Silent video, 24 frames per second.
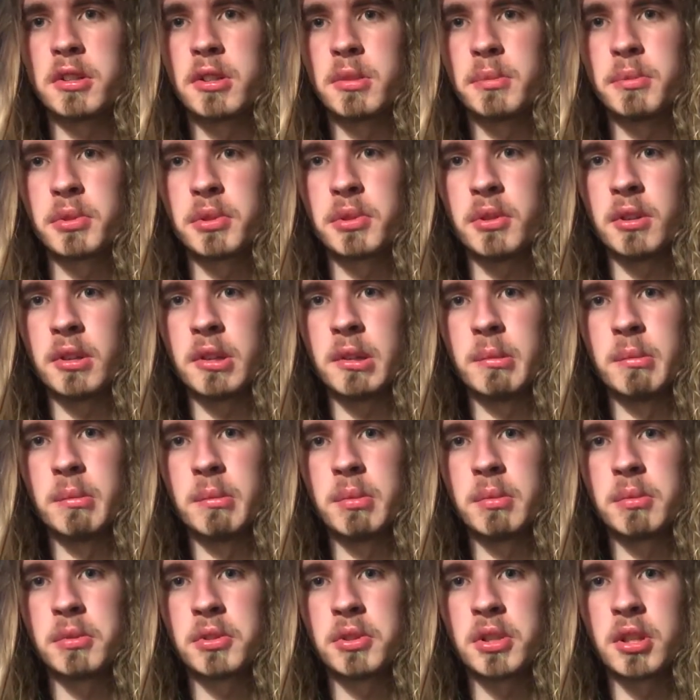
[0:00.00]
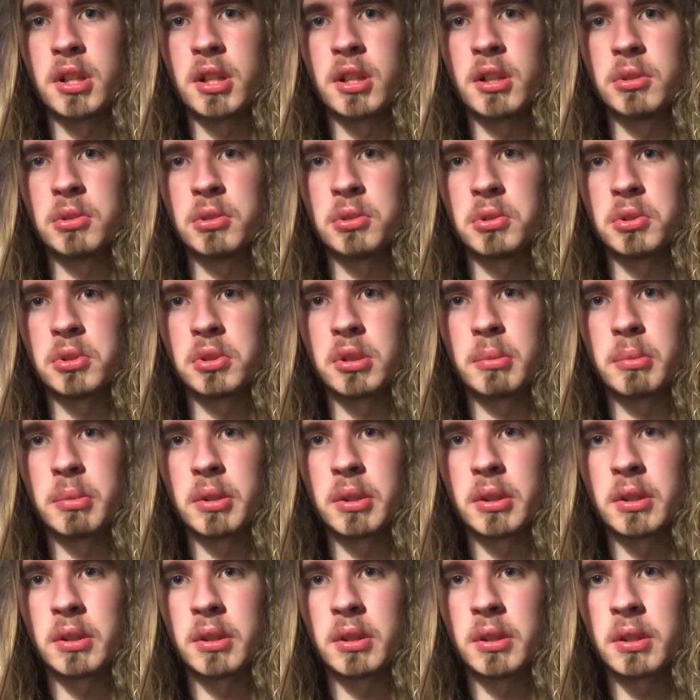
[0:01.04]
subscribe, share or
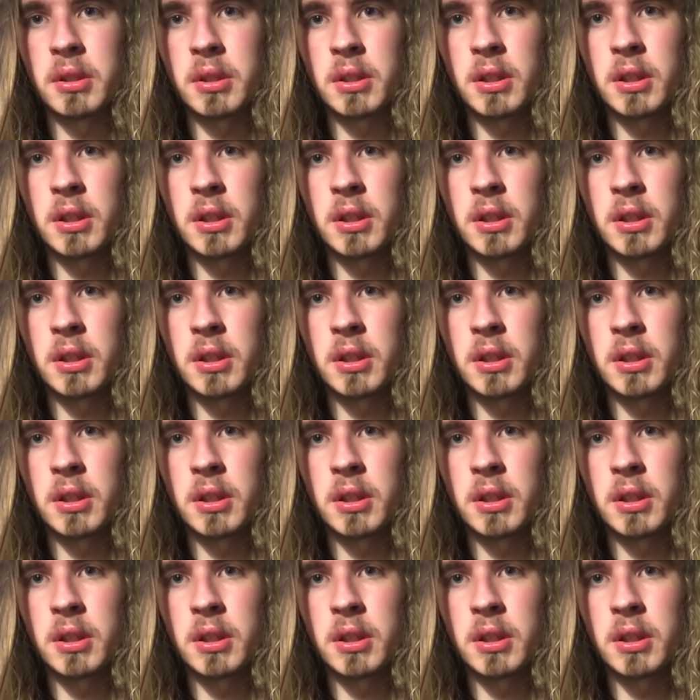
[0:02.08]
something.